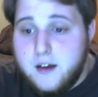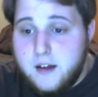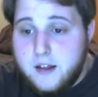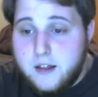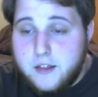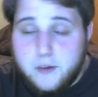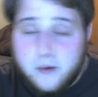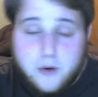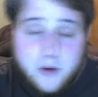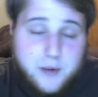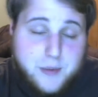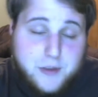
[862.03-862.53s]

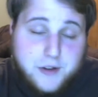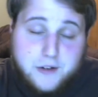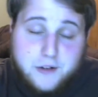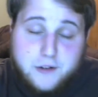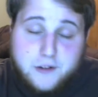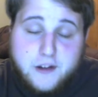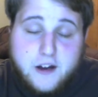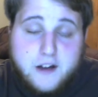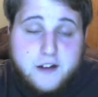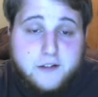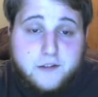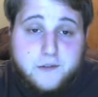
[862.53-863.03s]
There won't be
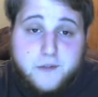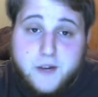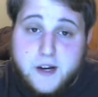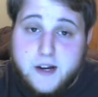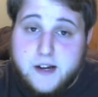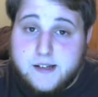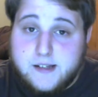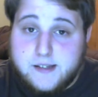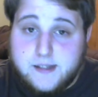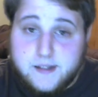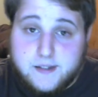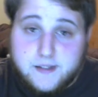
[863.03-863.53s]
2,000
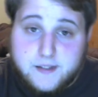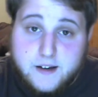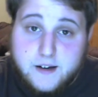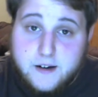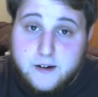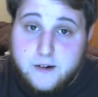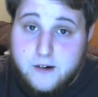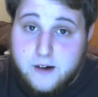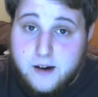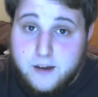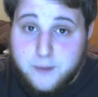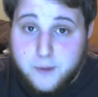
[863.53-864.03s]
fans at the
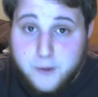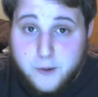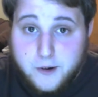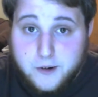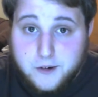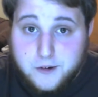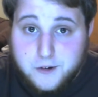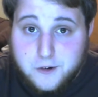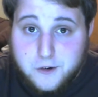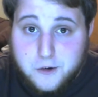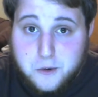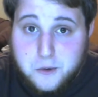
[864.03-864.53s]
theater I'm going
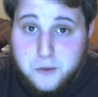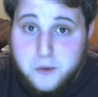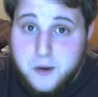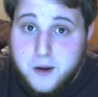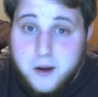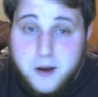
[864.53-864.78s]
to,